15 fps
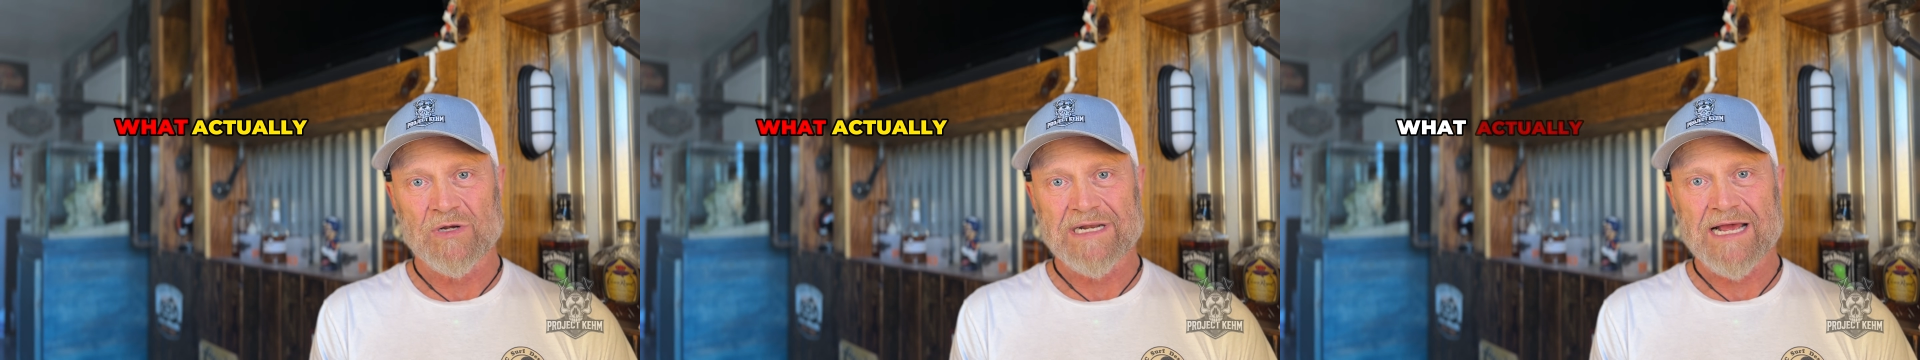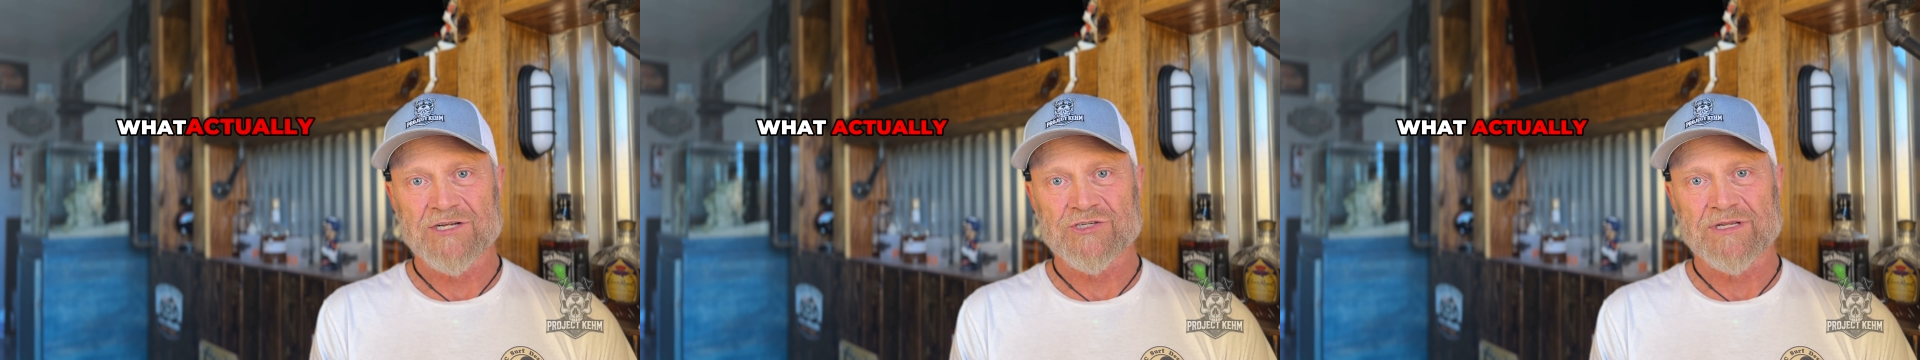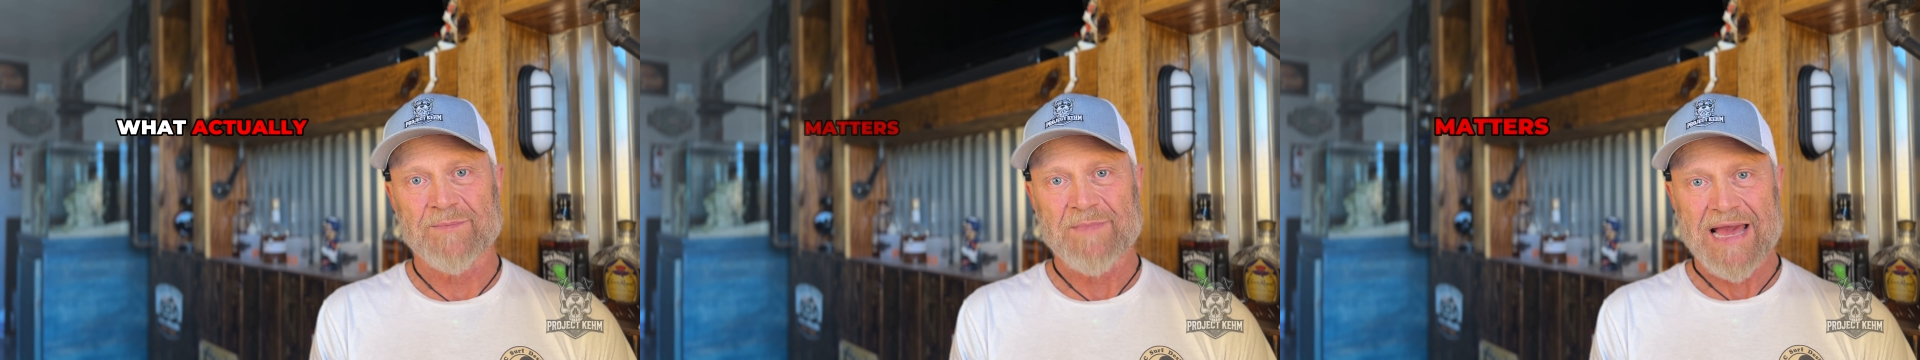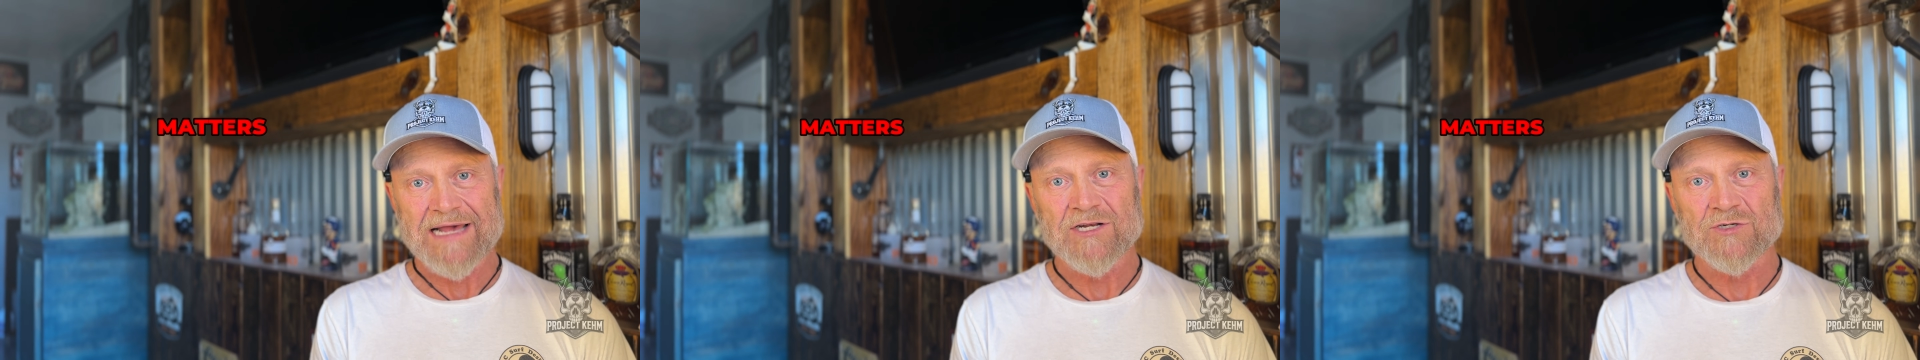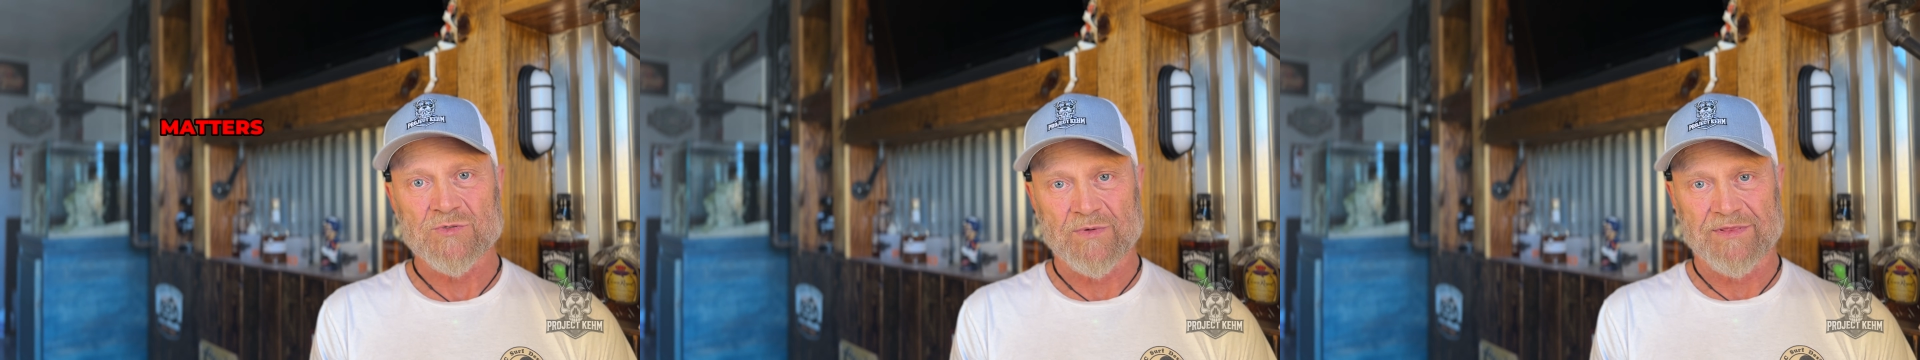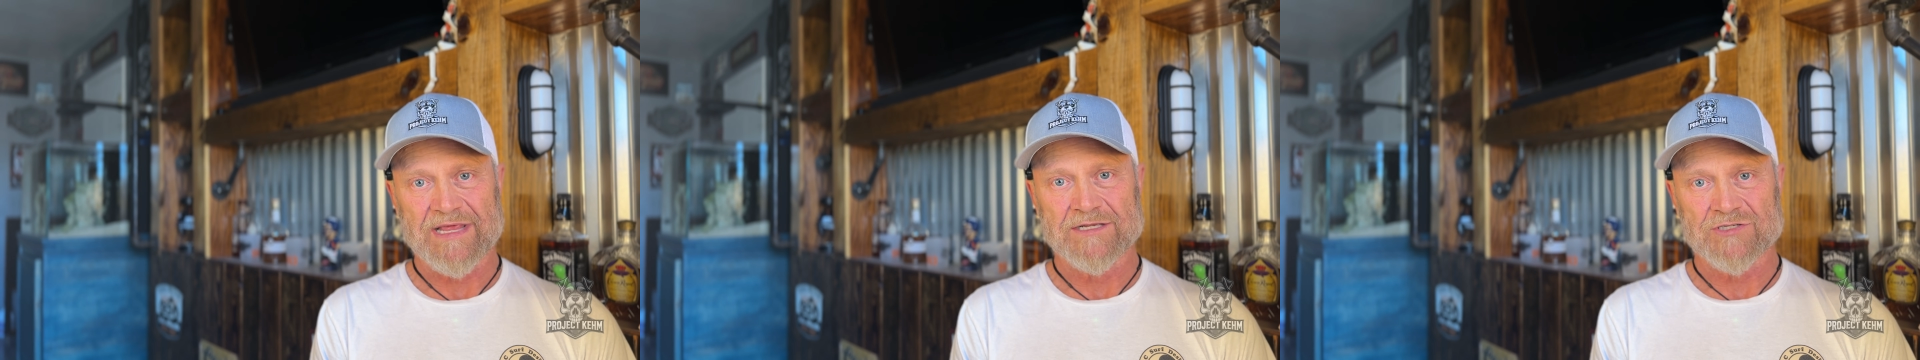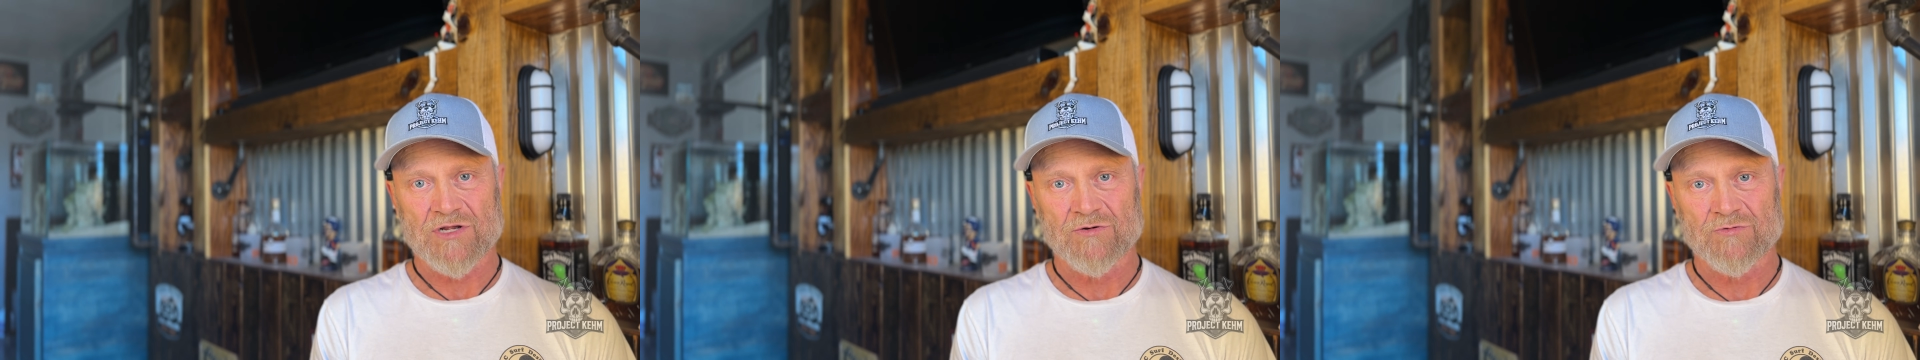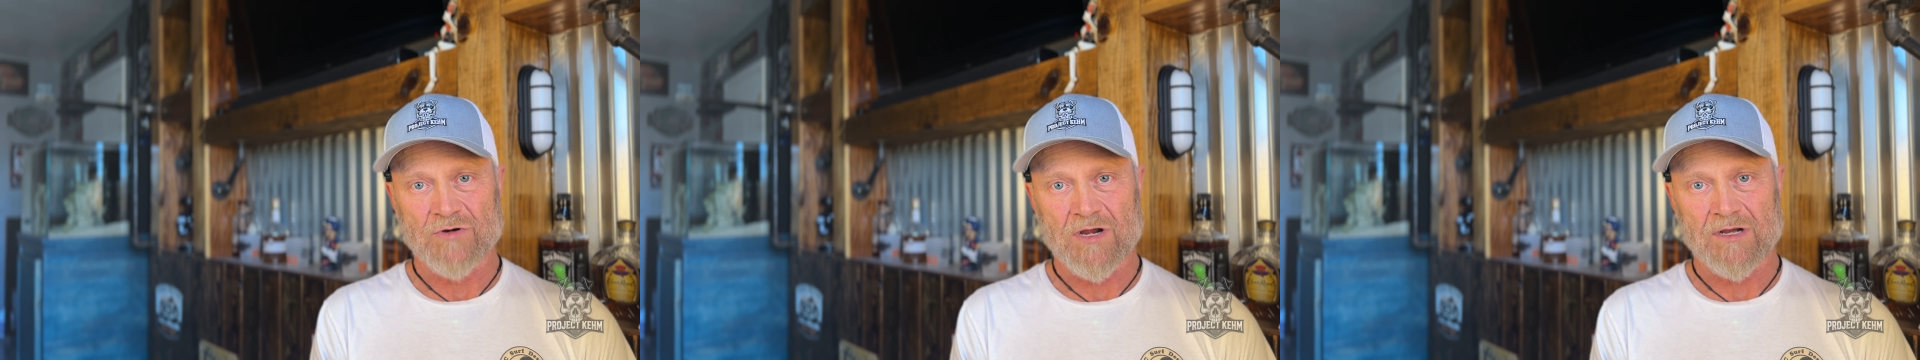actually matters when things
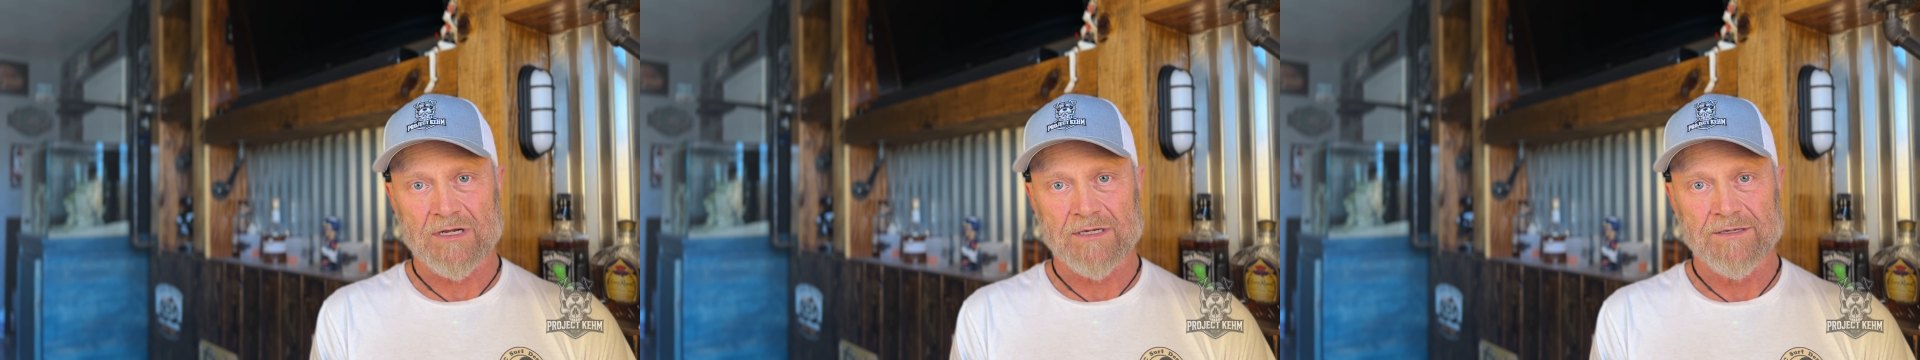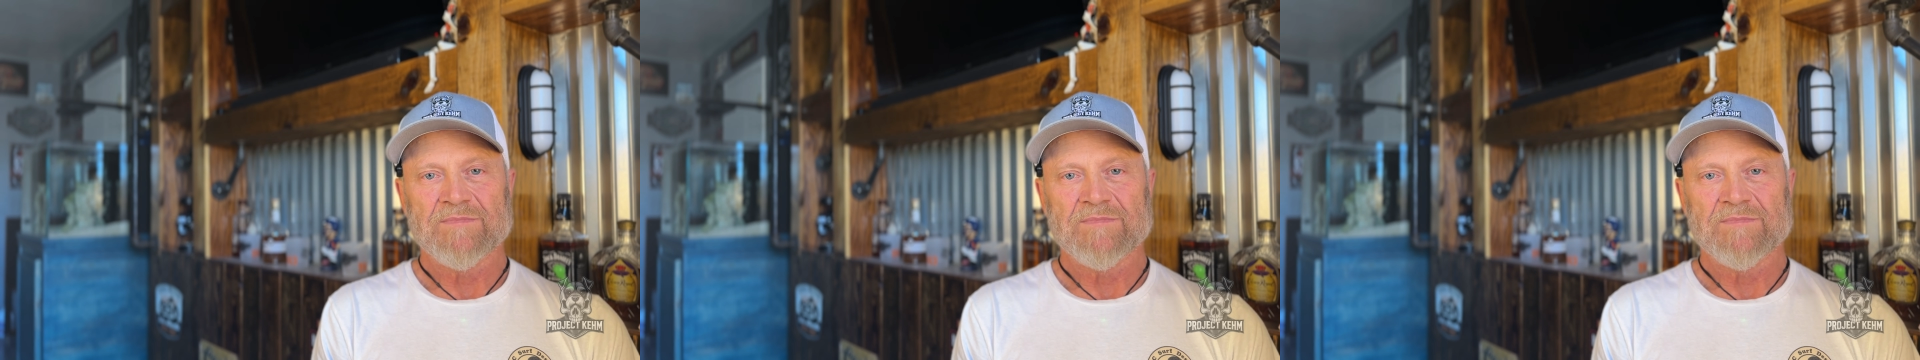go wrong.